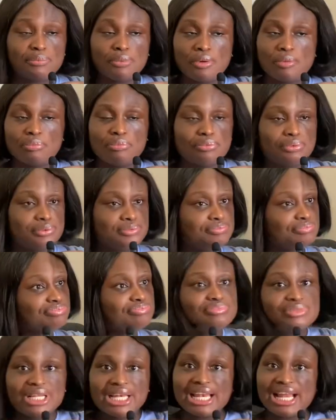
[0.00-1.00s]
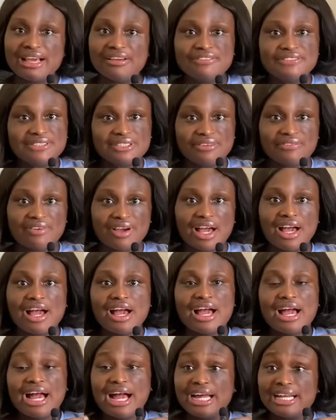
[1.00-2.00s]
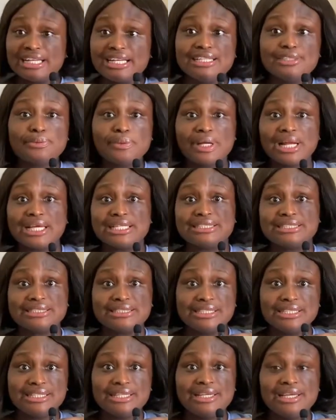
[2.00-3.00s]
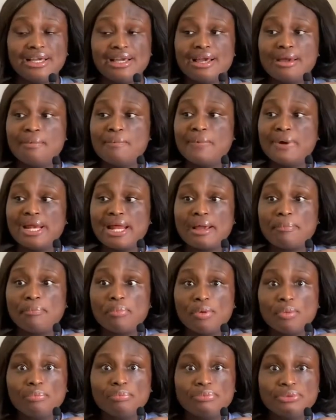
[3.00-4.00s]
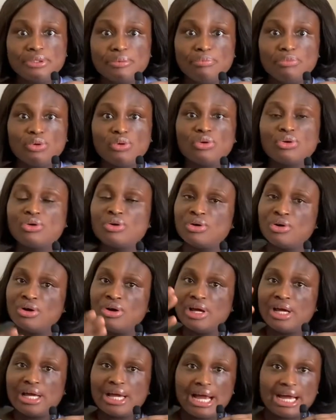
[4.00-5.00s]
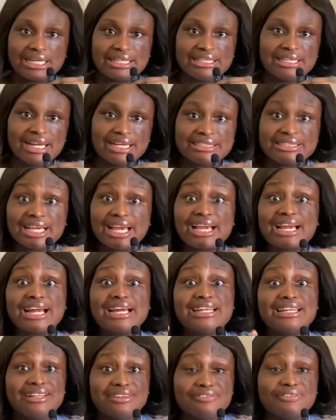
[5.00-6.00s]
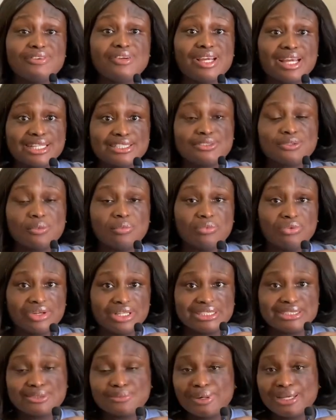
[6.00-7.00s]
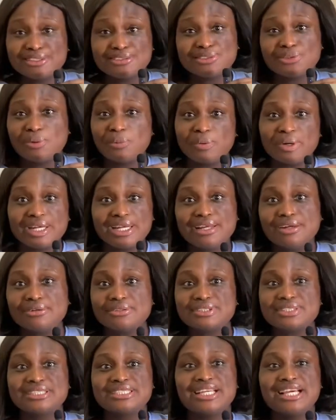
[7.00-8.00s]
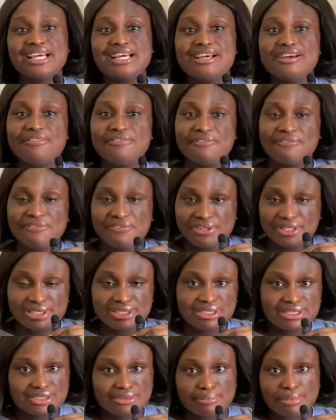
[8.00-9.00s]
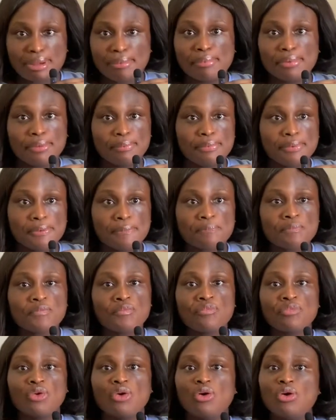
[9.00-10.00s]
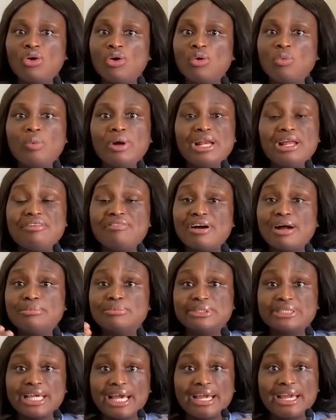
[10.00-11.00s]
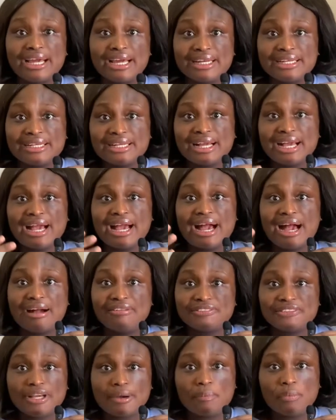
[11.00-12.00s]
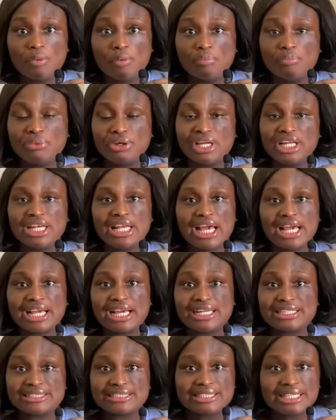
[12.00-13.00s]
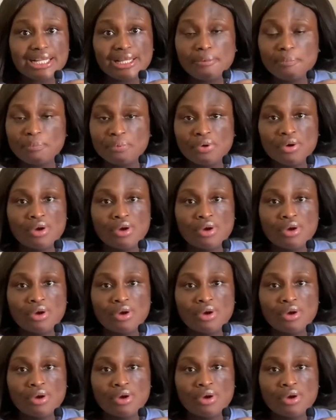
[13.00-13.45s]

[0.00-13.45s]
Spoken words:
pump, lifesaver. At least when I pump the milk at night, I can even get some rest while someone else feeds my baby. Or whenever I'm tired after pumping, I can sleep,